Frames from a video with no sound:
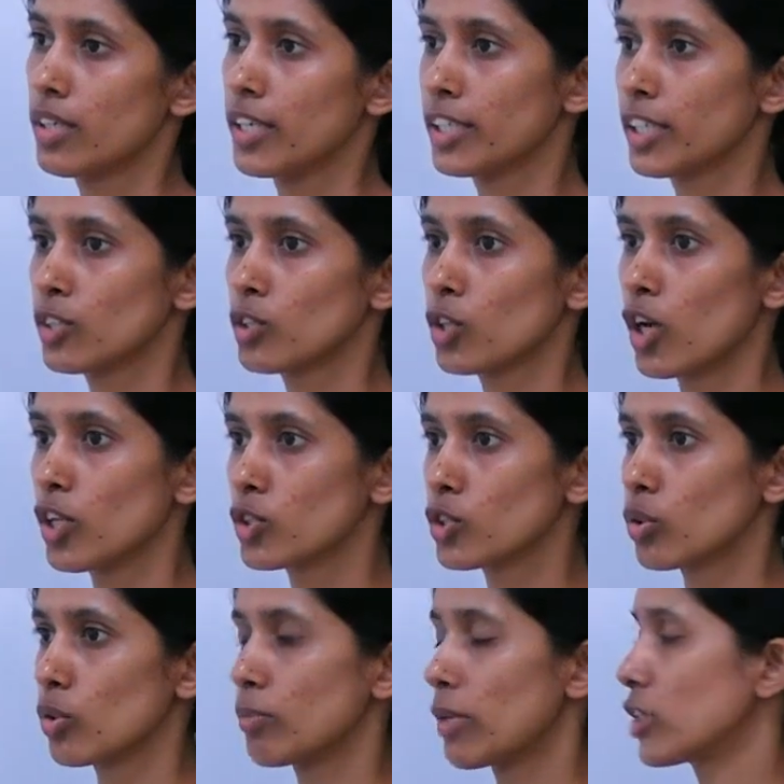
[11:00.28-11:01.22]
It is
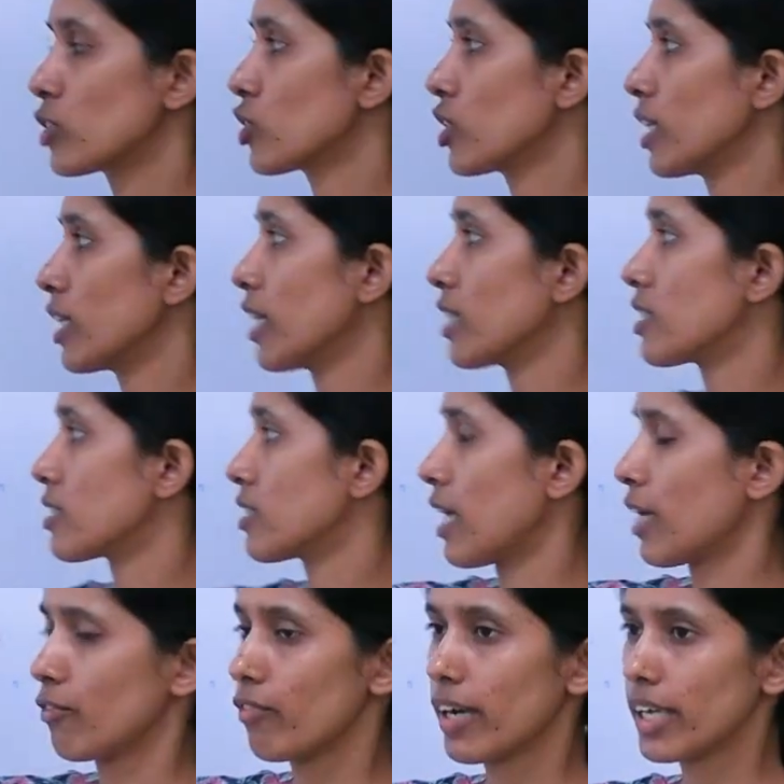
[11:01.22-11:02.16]
also mentioned as
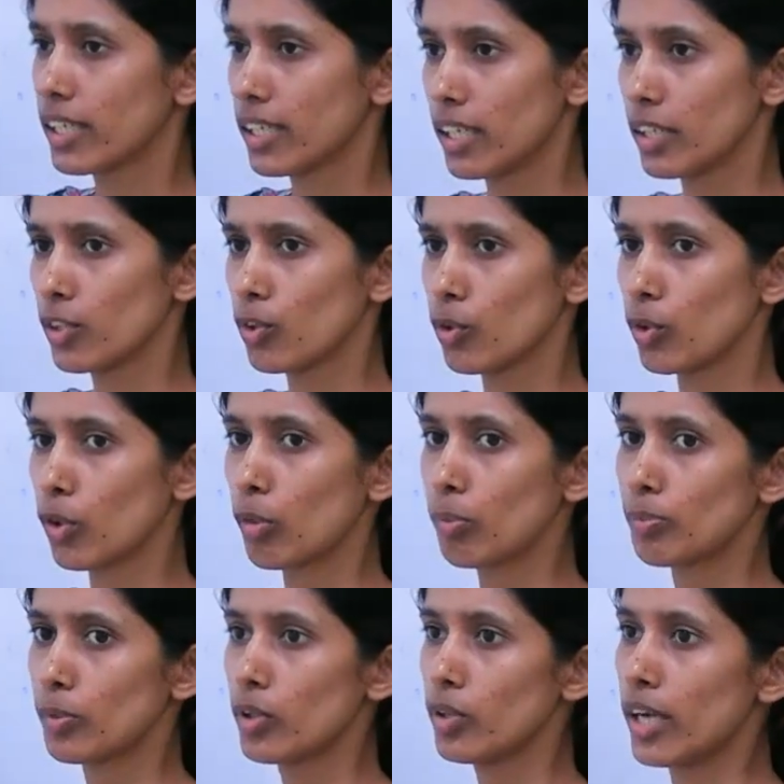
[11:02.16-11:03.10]
cervical
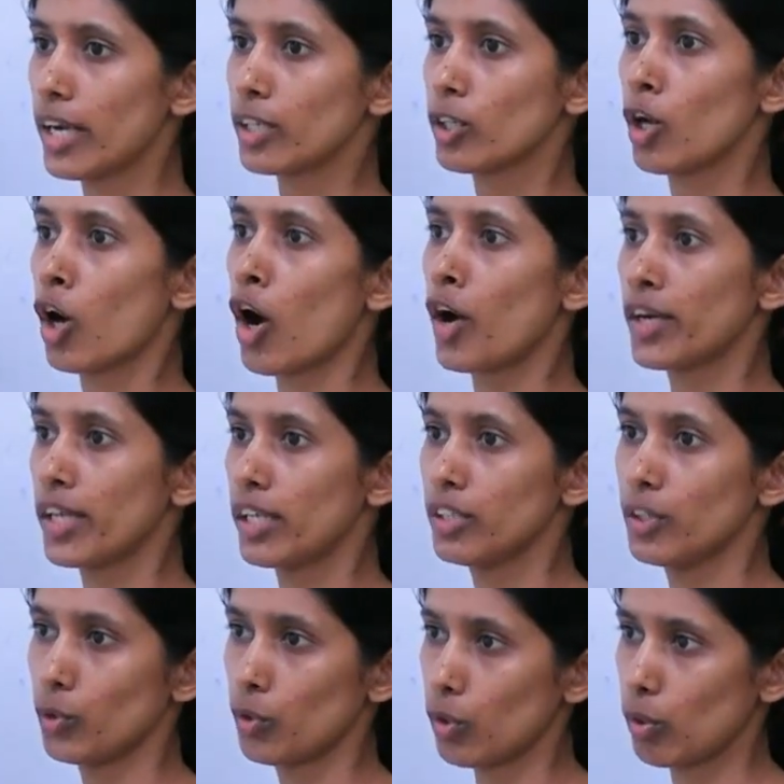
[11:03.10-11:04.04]
neuropore and caudal
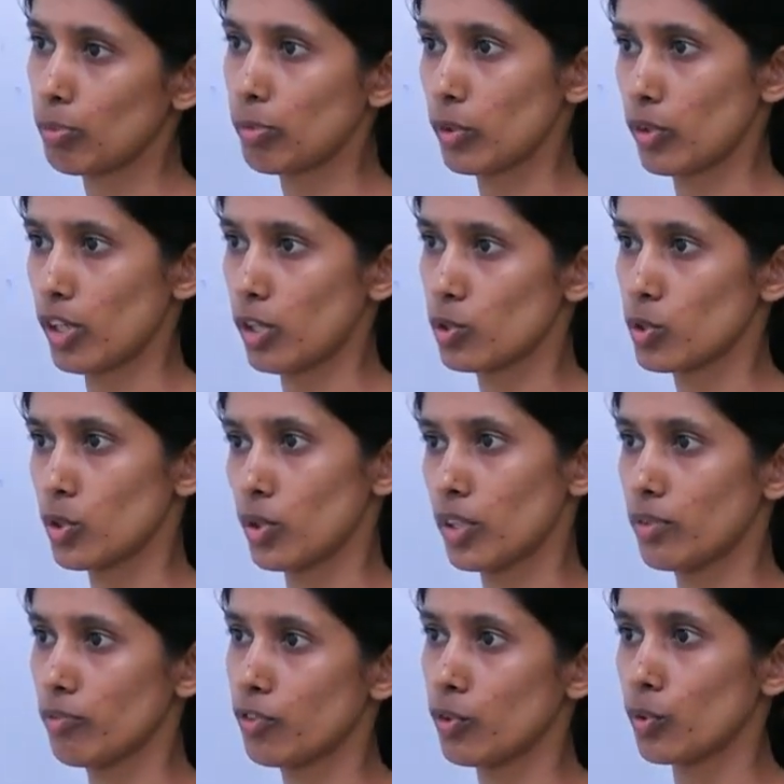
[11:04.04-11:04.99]
neuropore also
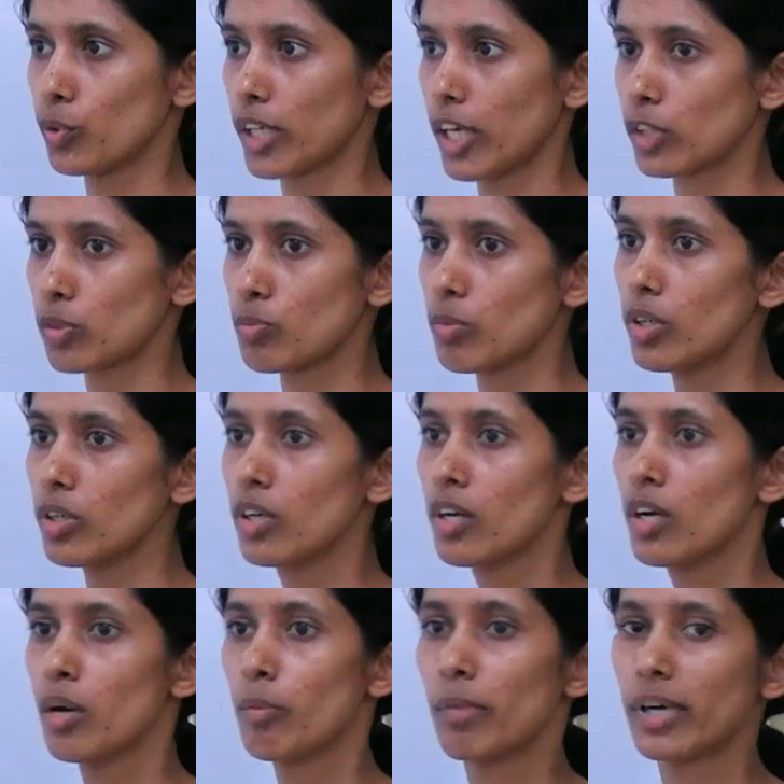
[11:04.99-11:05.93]
in few textbooks,
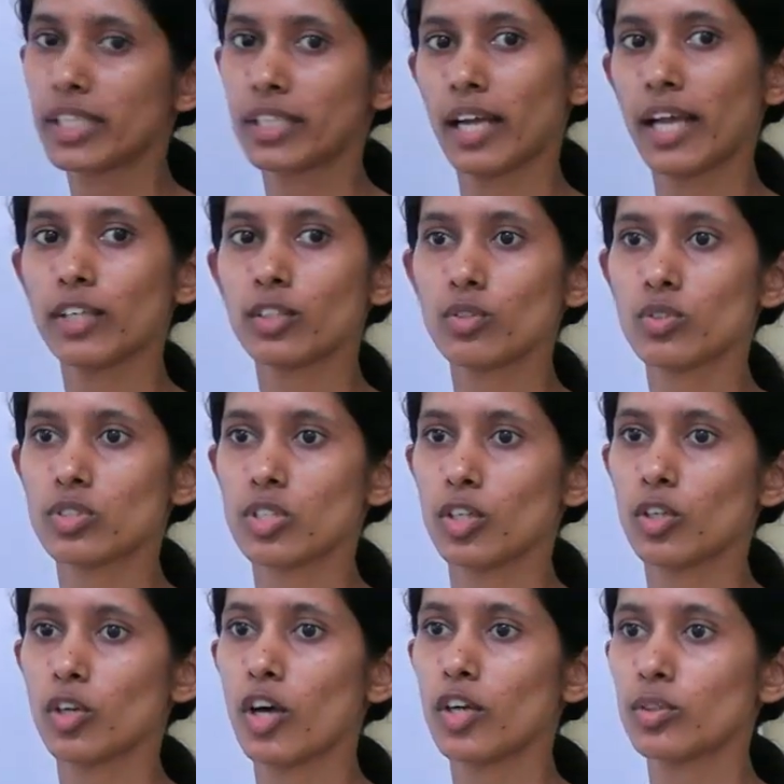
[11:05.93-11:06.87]
but try to
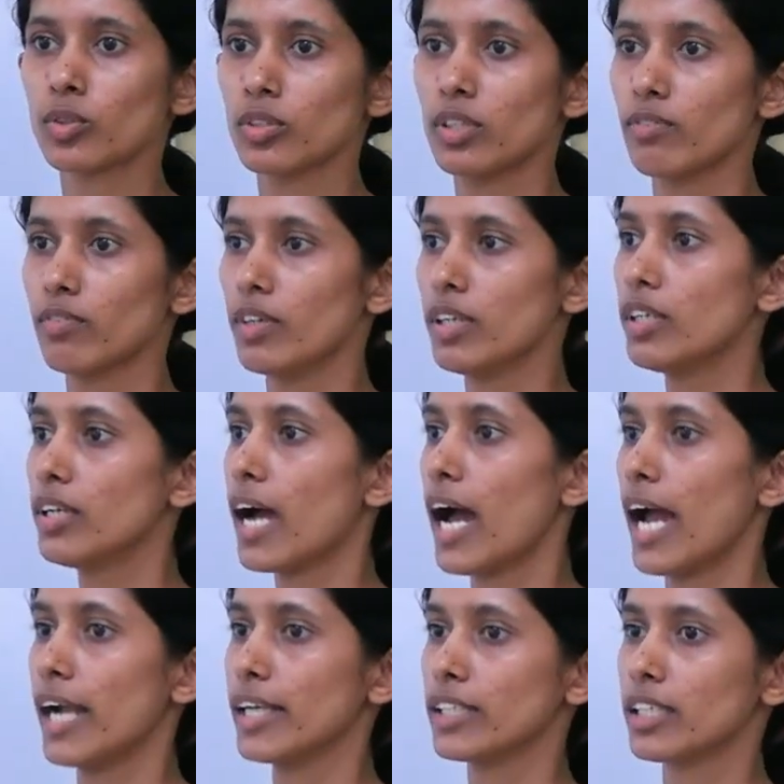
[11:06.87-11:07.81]
stick on to the word
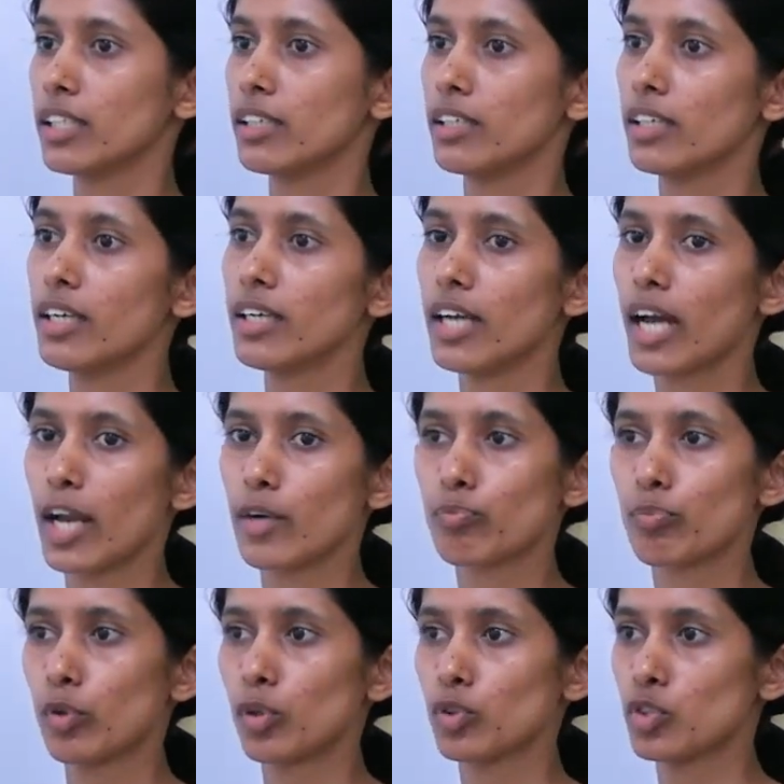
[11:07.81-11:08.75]
anterior
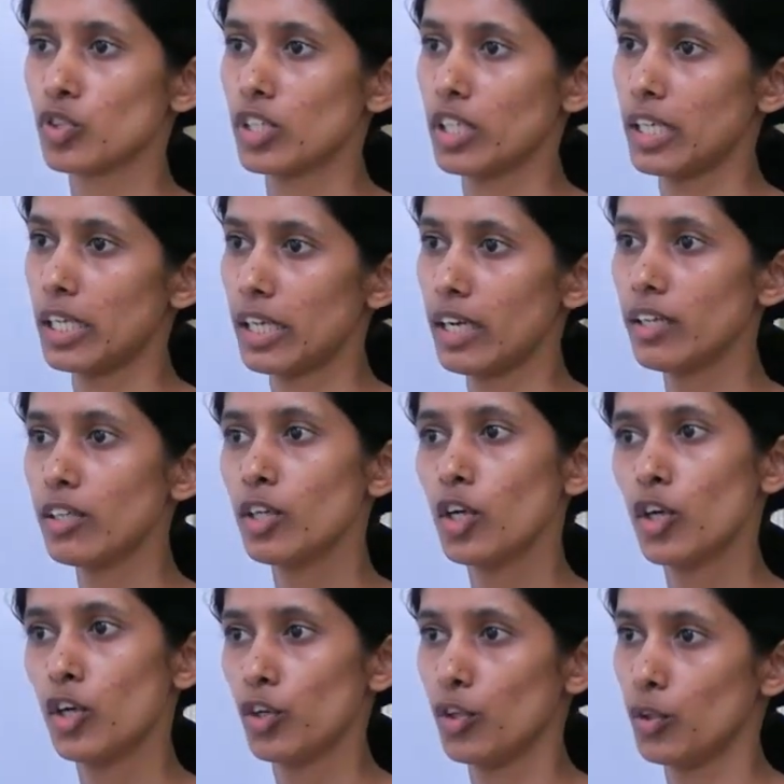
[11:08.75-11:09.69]
and posterior
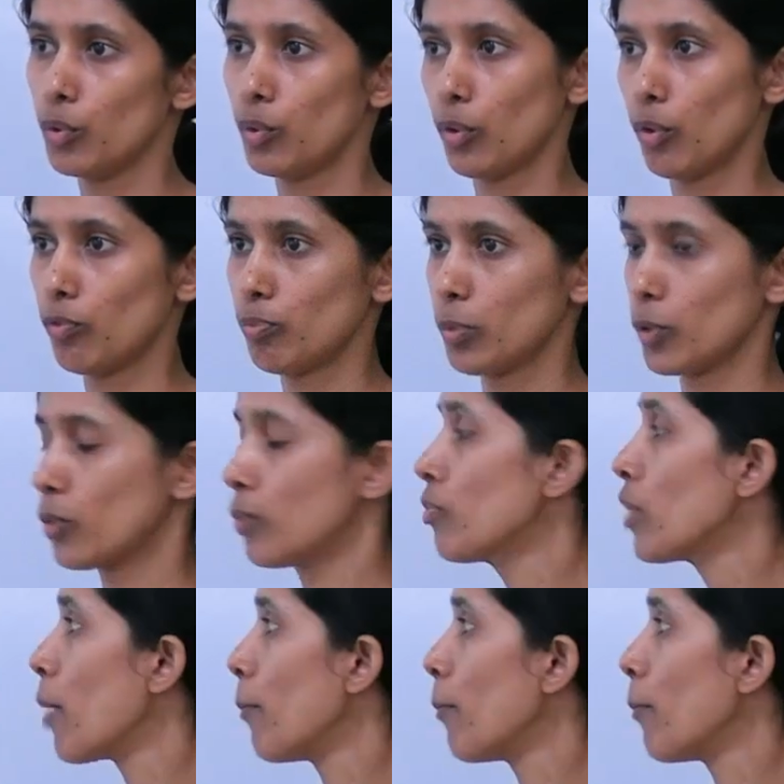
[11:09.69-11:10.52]
neuropore.